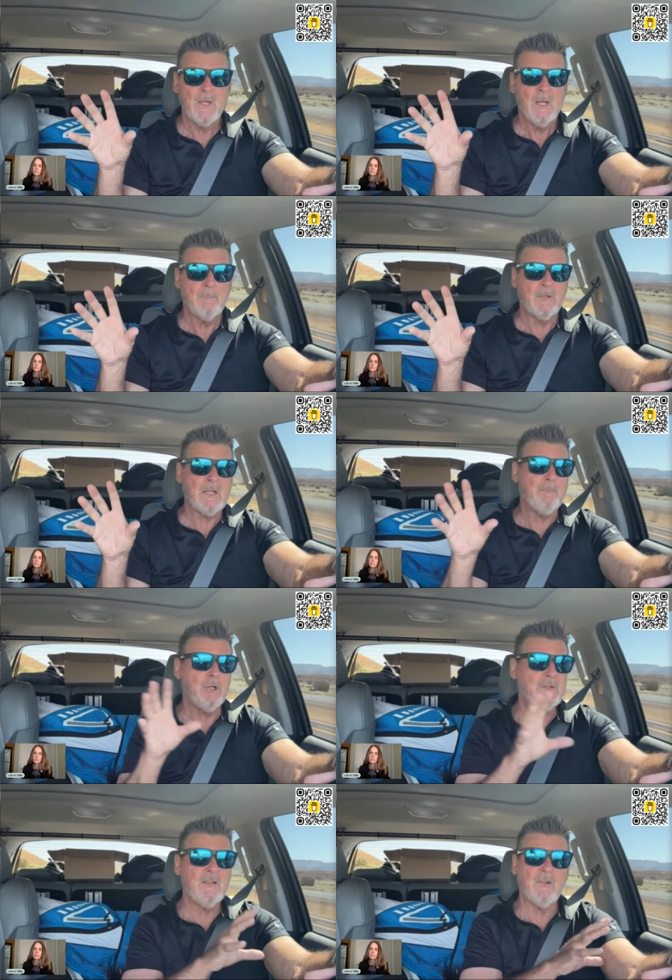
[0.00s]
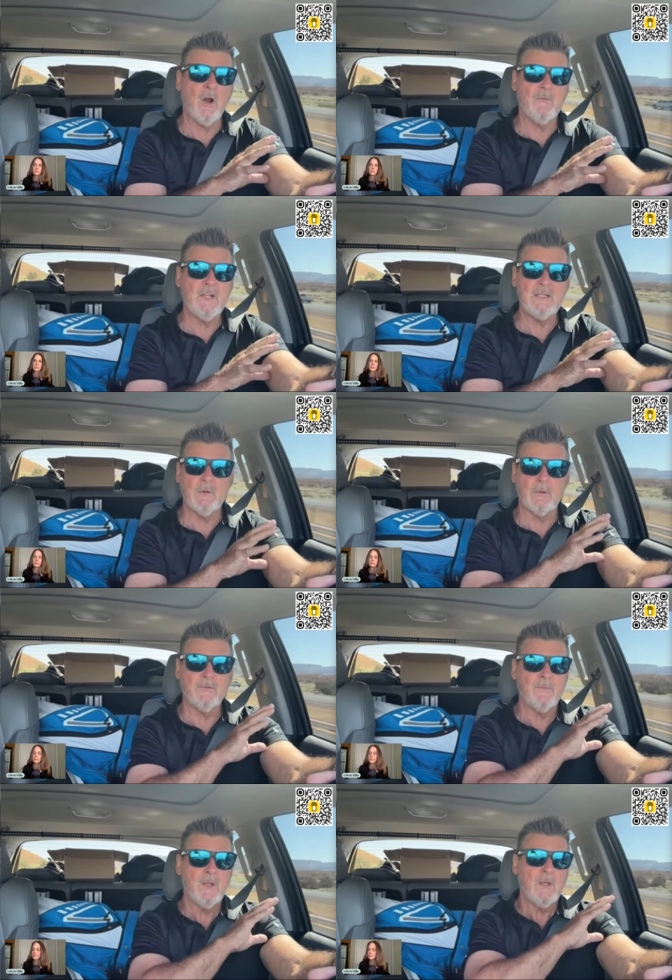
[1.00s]
But they put these R V dealers
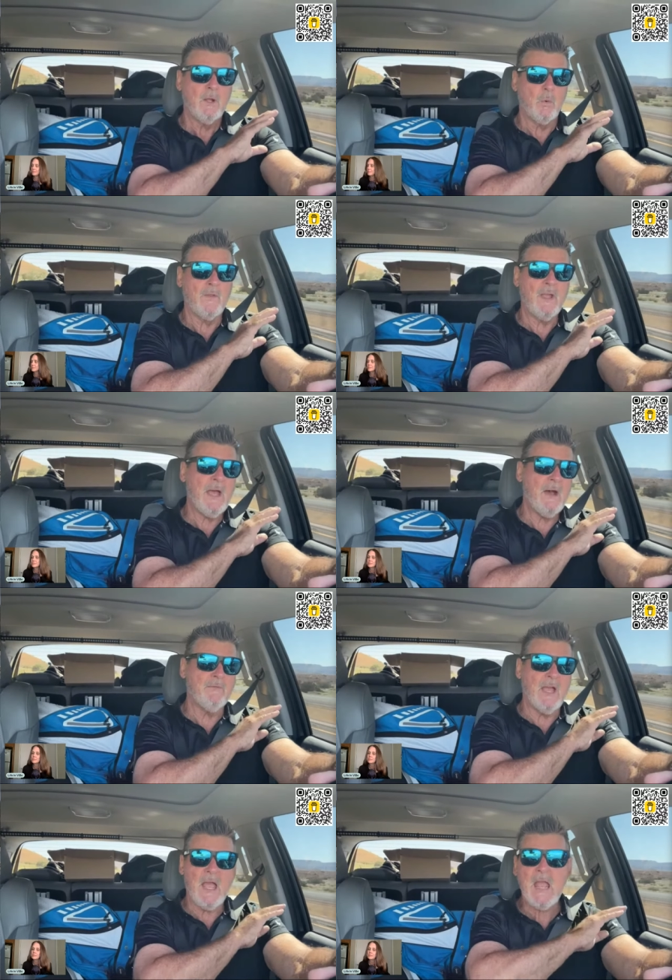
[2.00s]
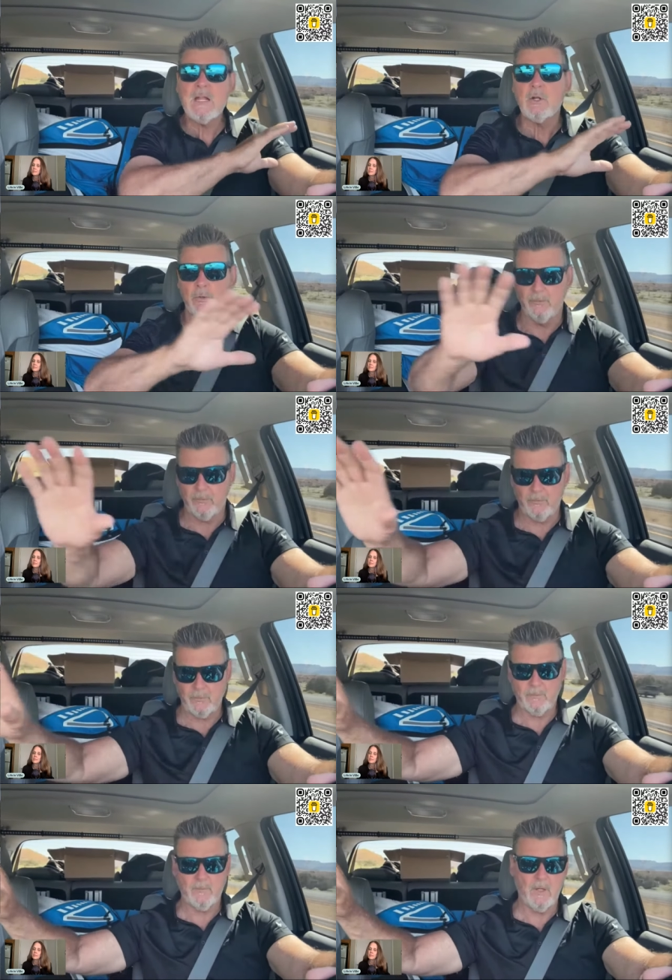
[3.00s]
where they have acres
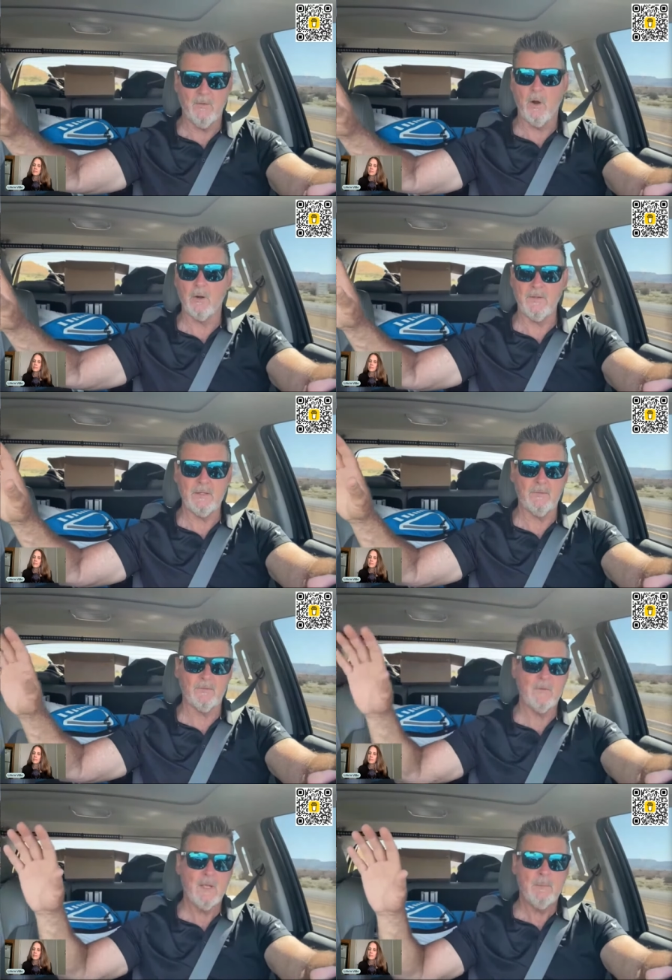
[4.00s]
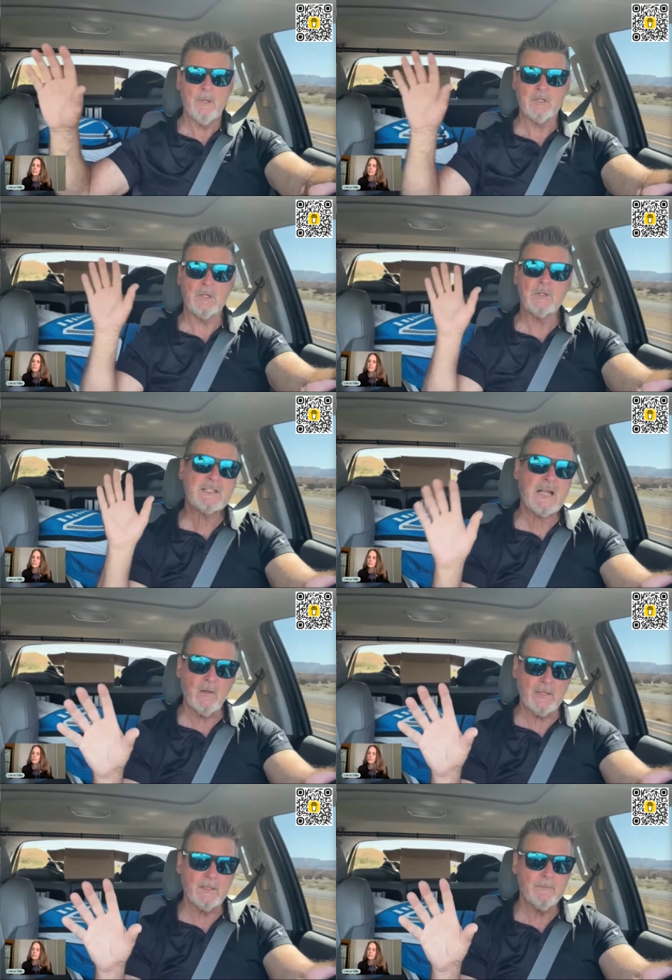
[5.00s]
of R Vs because they're
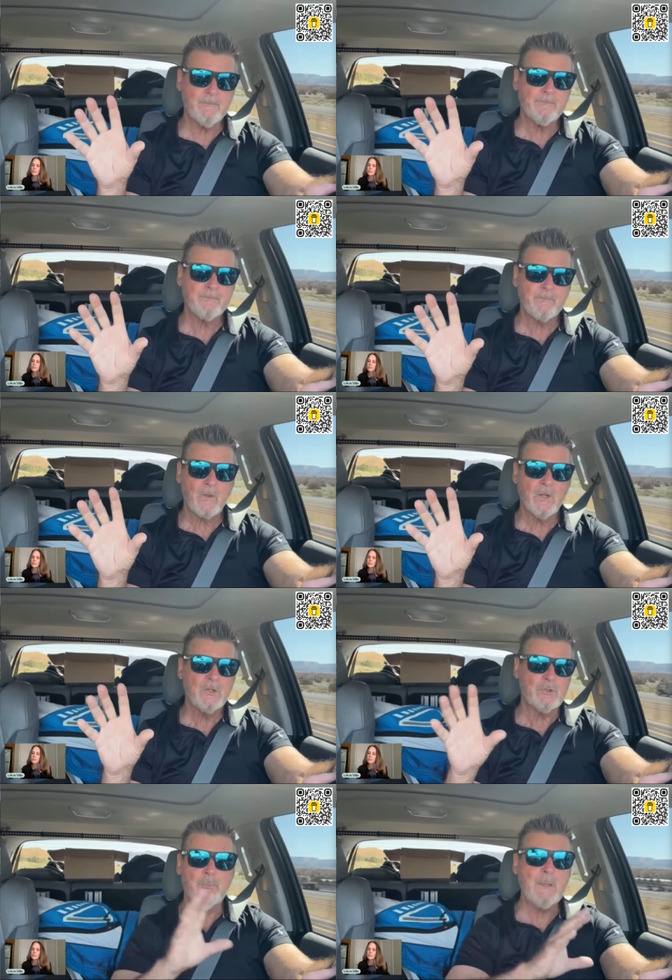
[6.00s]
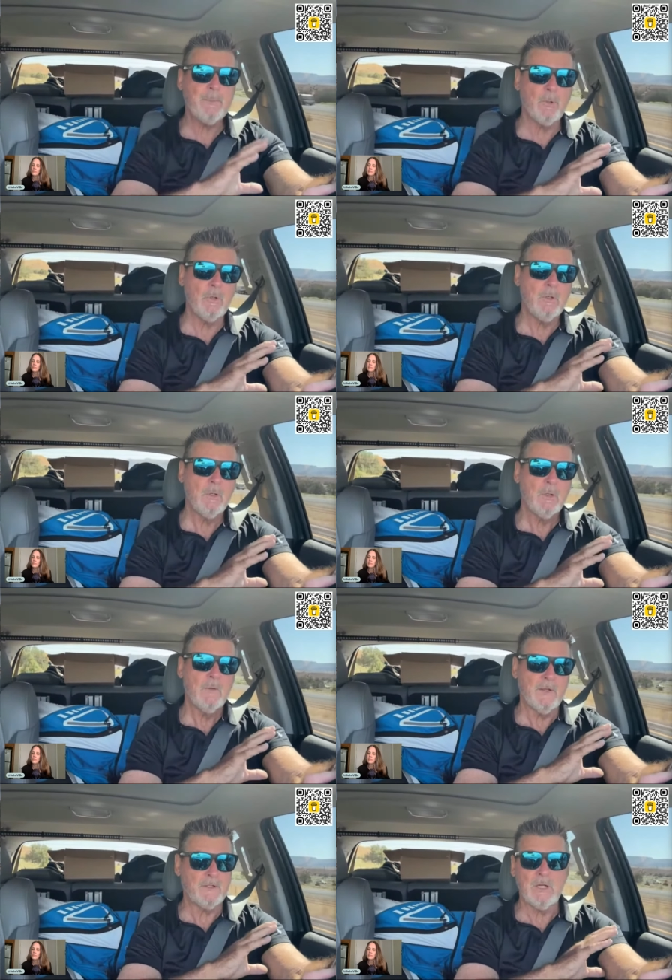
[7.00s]
selling to people
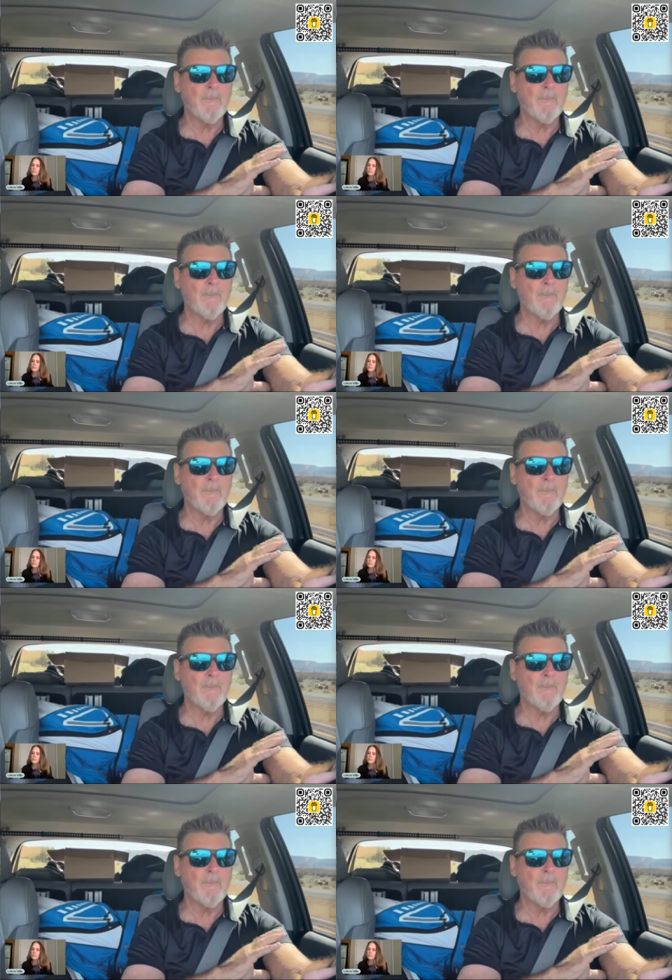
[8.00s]
that come